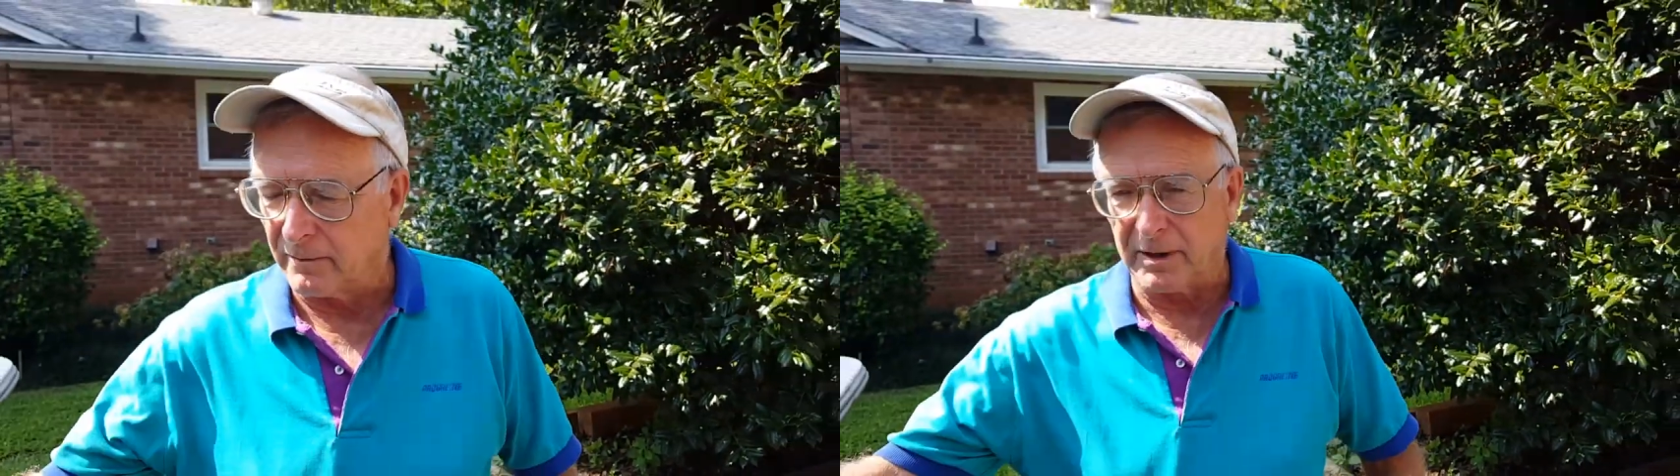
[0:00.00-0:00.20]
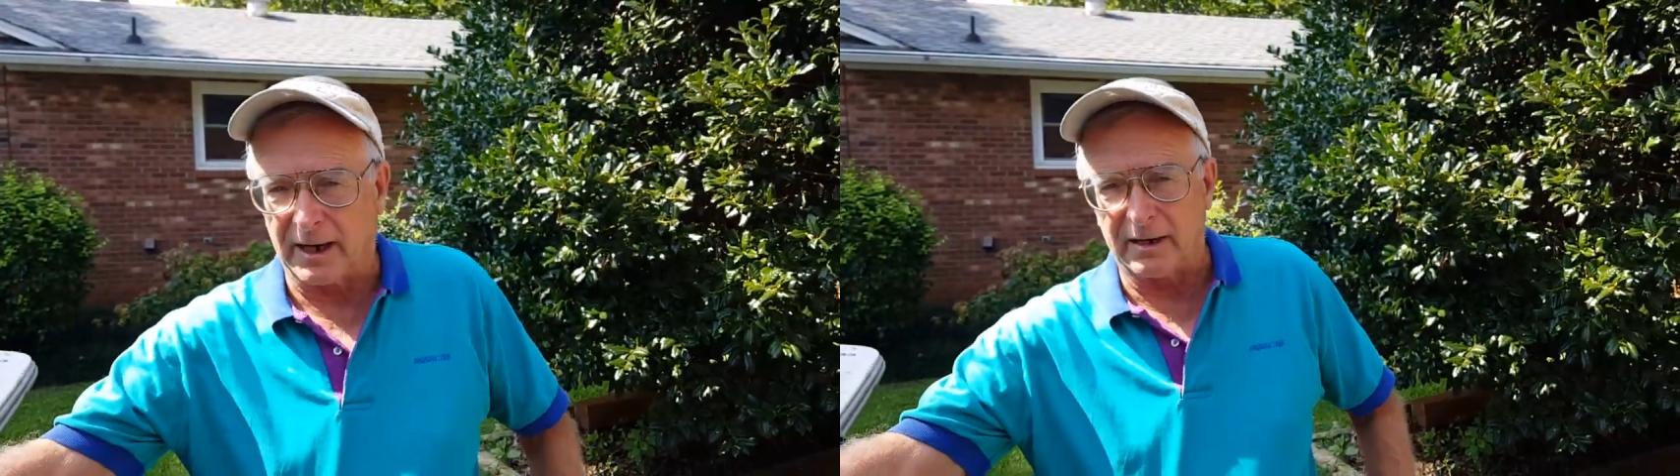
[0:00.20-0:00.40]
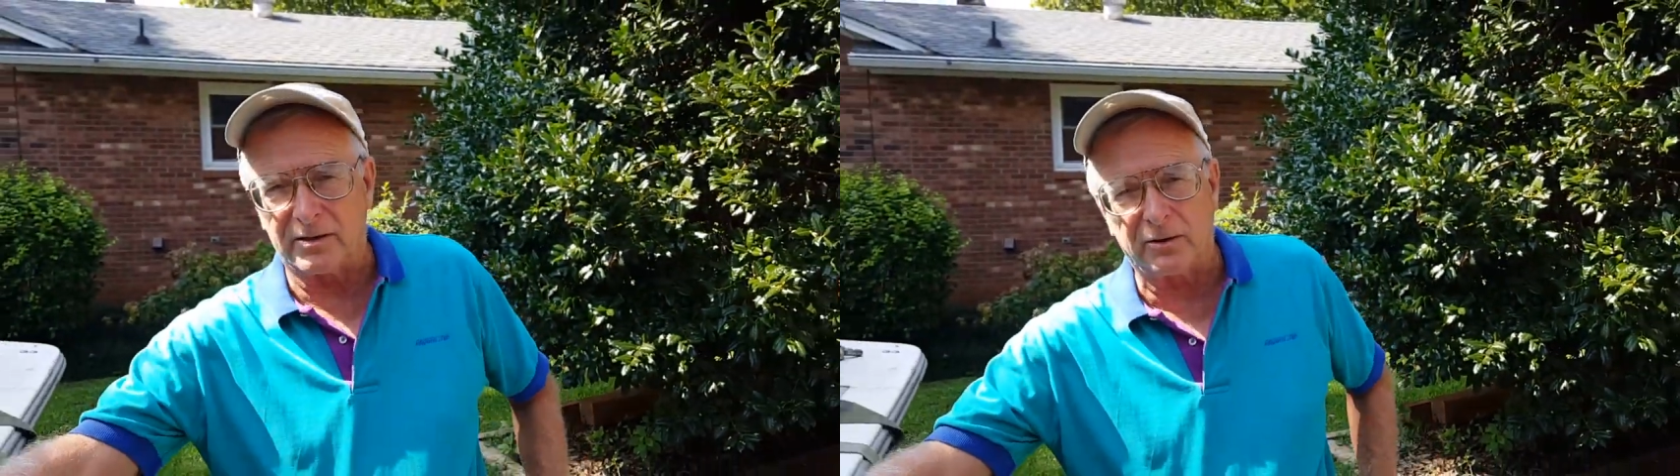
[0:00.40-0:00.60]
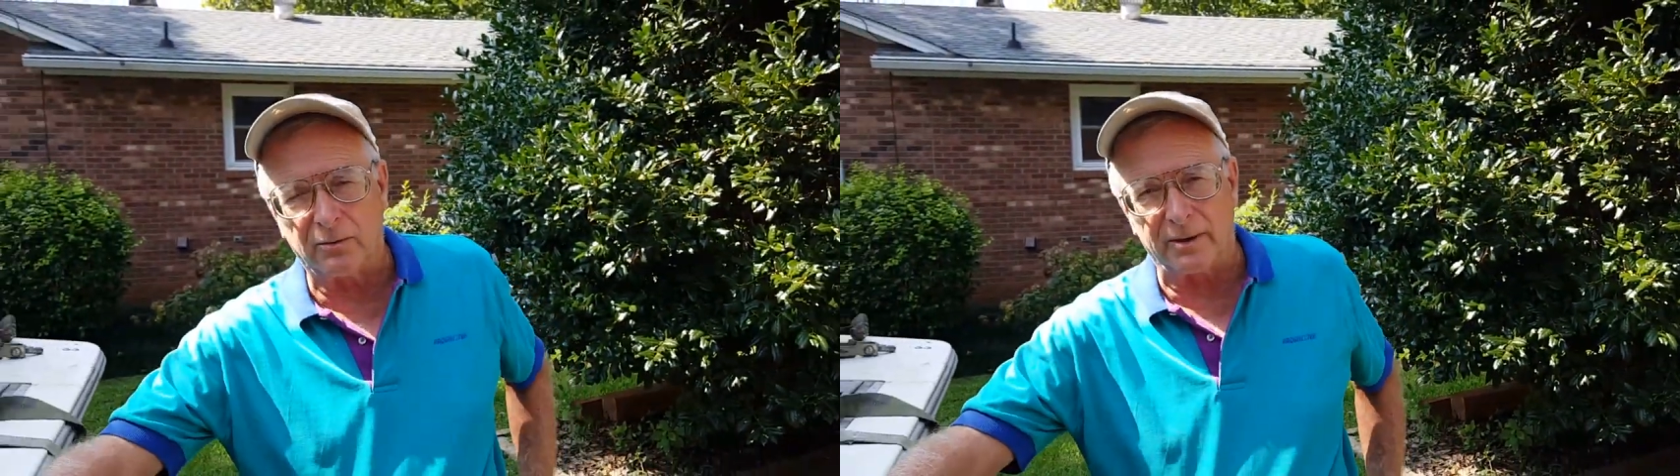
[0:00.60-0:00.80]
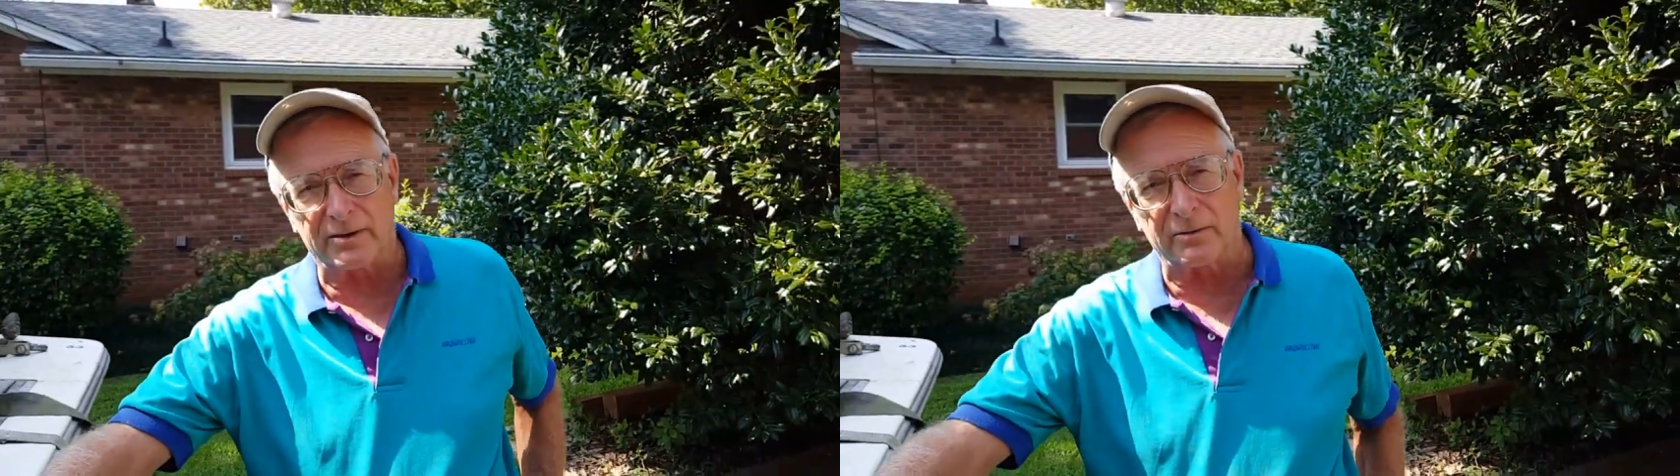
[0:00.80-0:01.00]
from
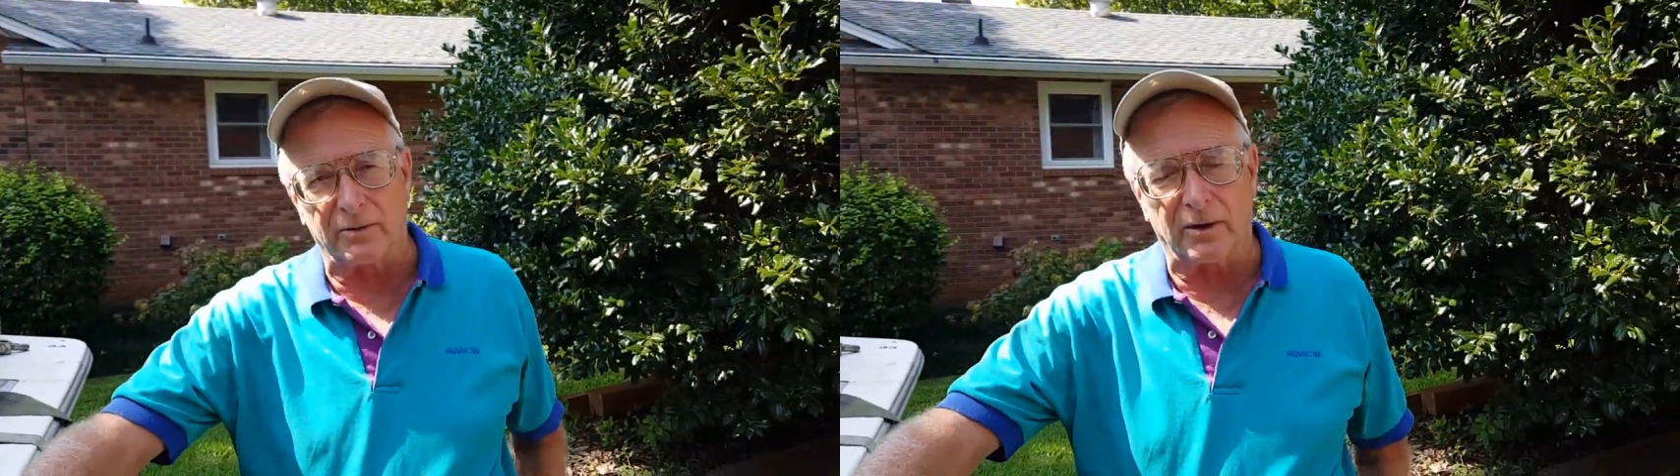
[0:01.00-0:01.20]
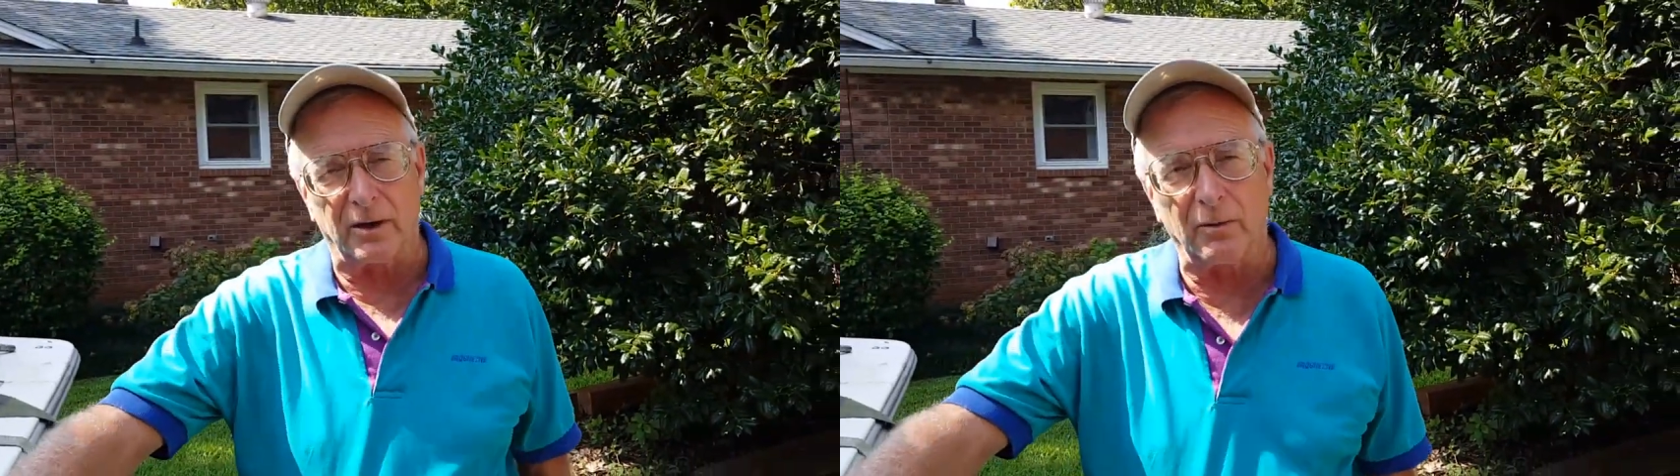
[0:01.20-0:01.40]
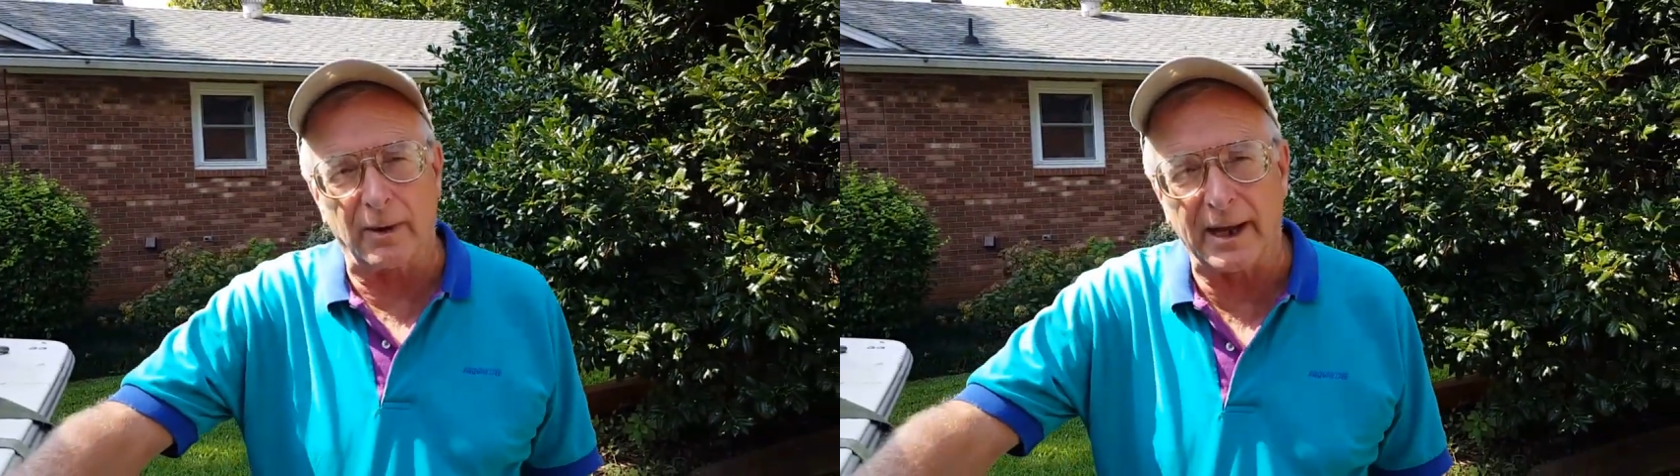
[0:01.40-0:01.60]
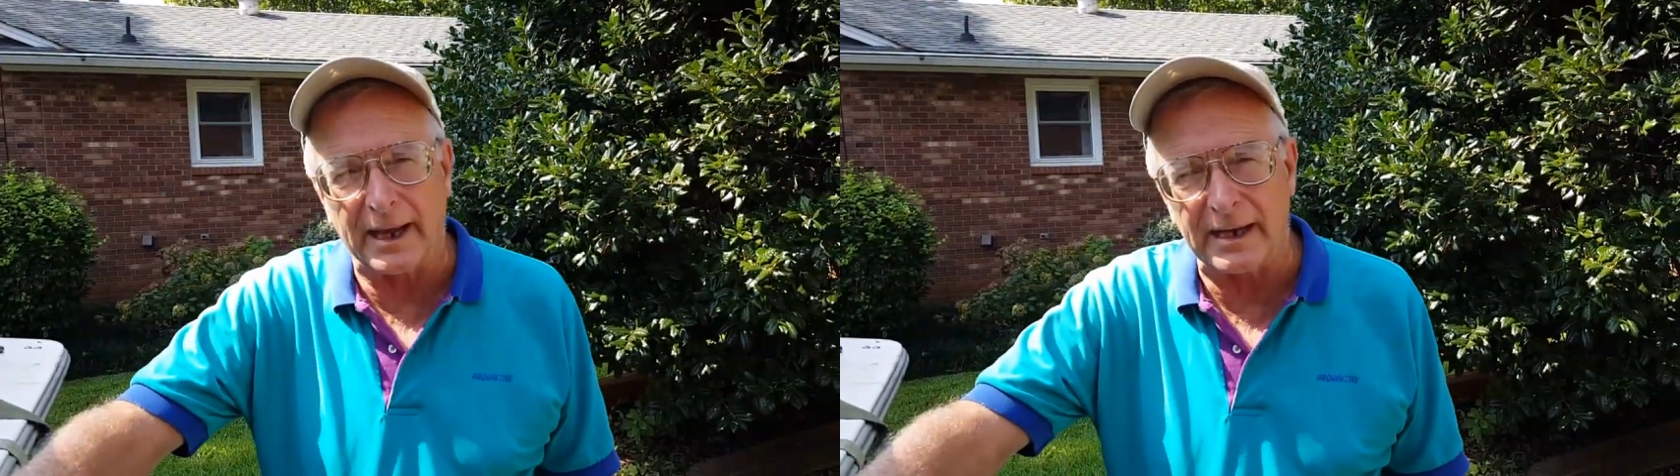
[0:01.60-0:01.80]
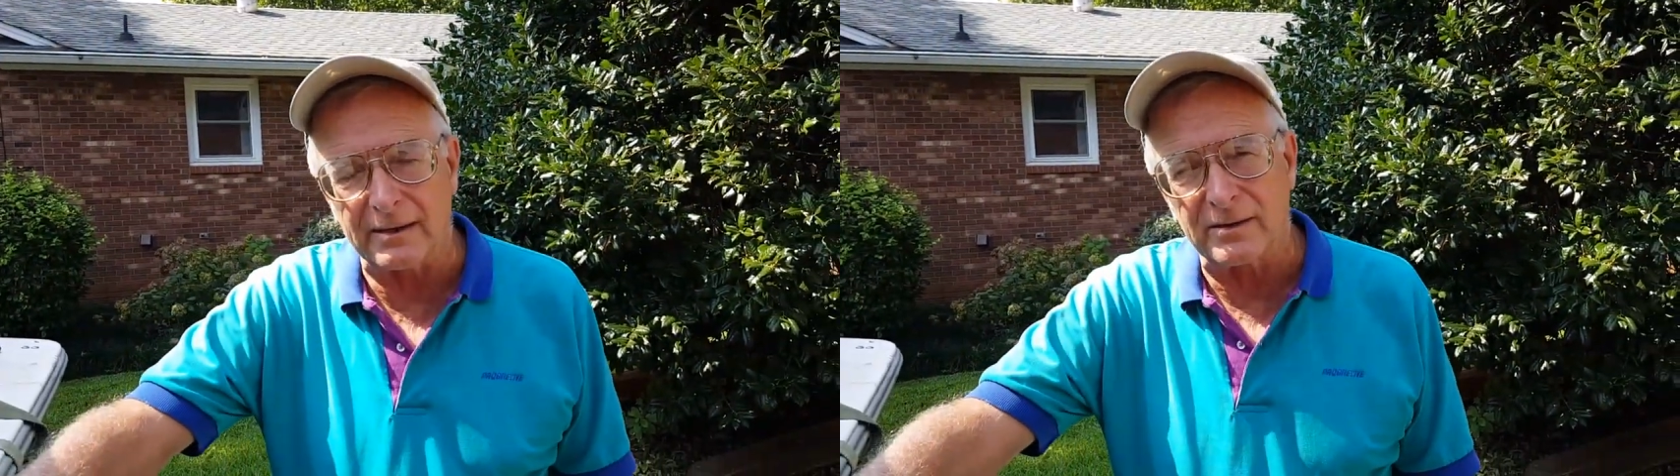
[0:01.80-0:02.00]
92 until
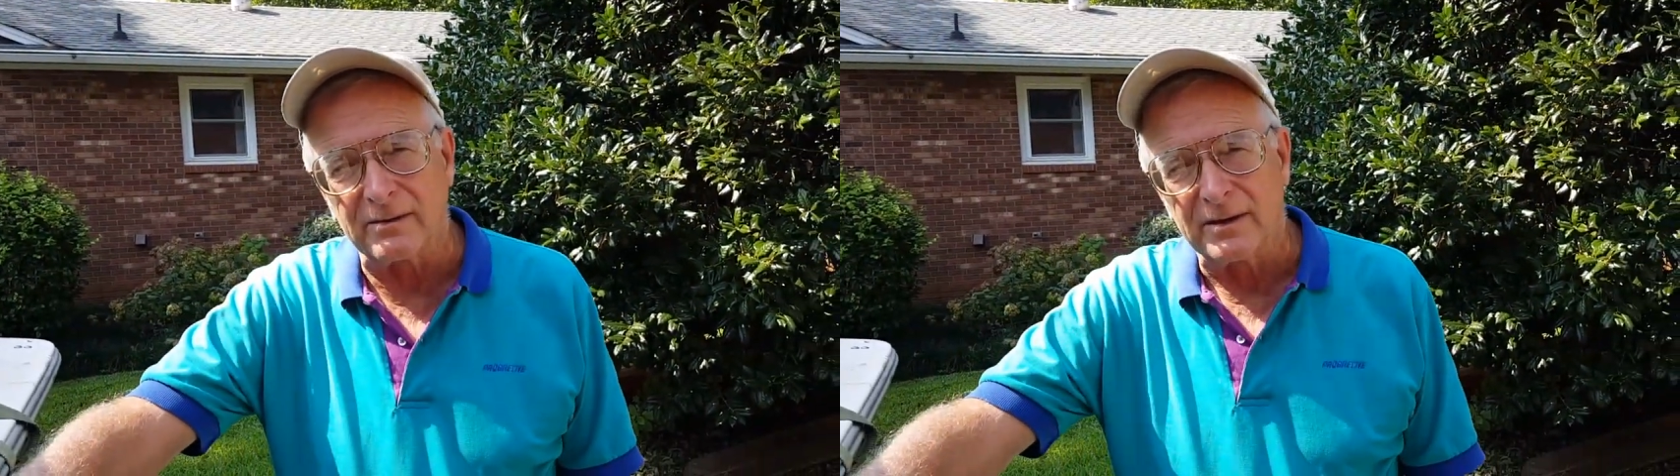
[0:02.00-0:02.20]
08.